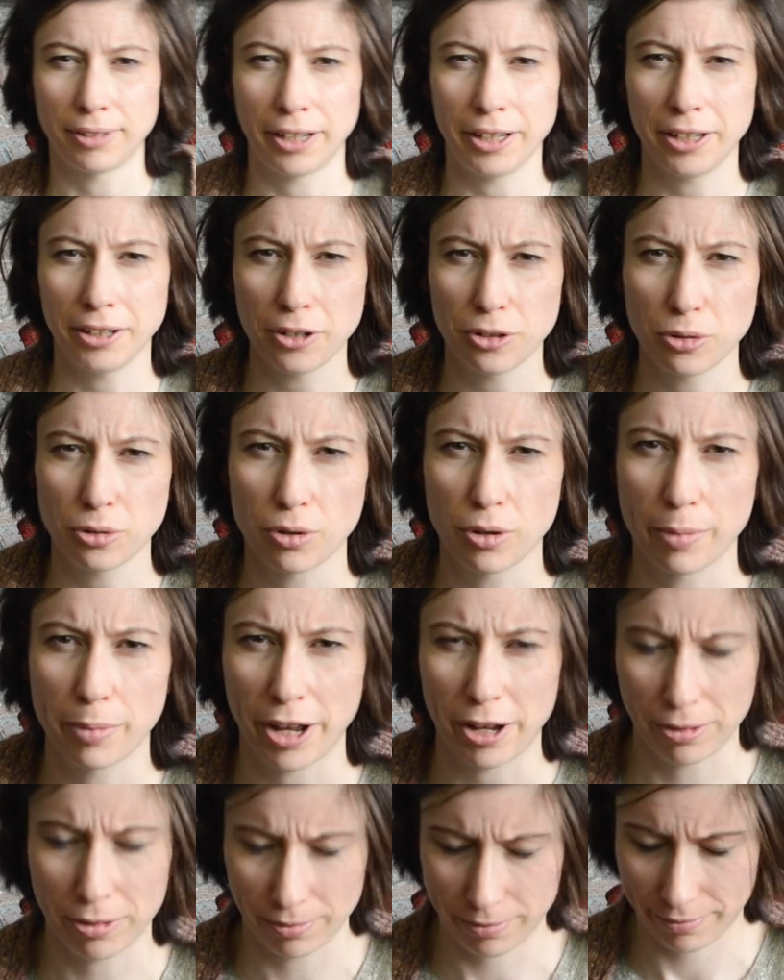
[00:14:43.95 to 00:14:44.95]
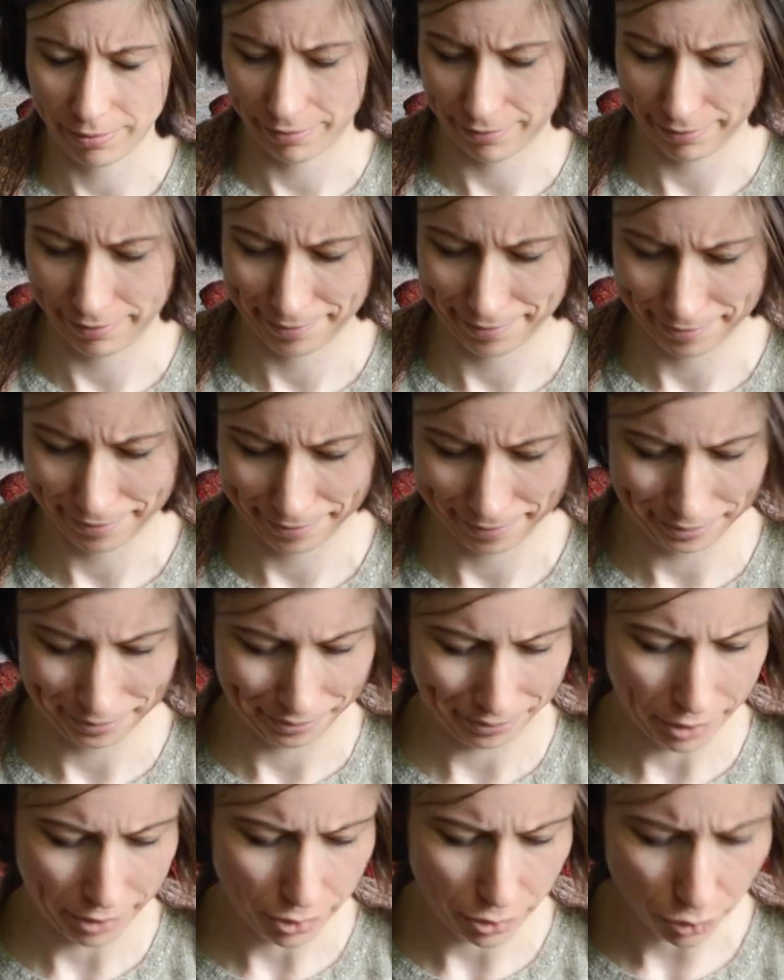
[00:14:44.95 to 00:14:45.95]
I'm going to talk about
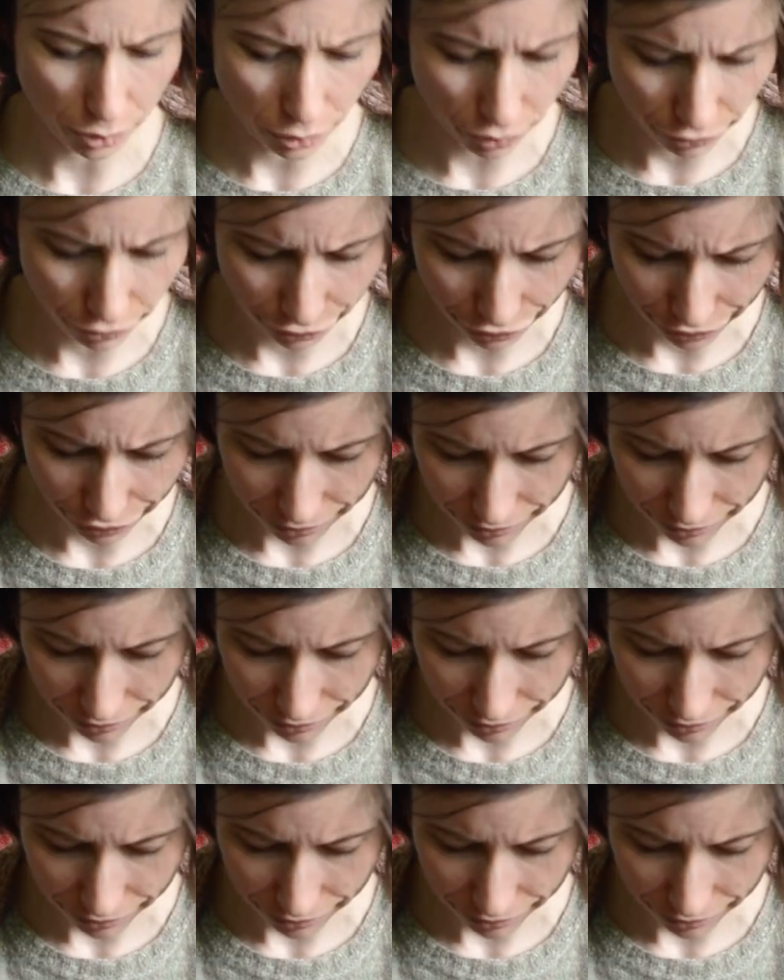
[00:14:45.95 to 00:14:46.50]
sort of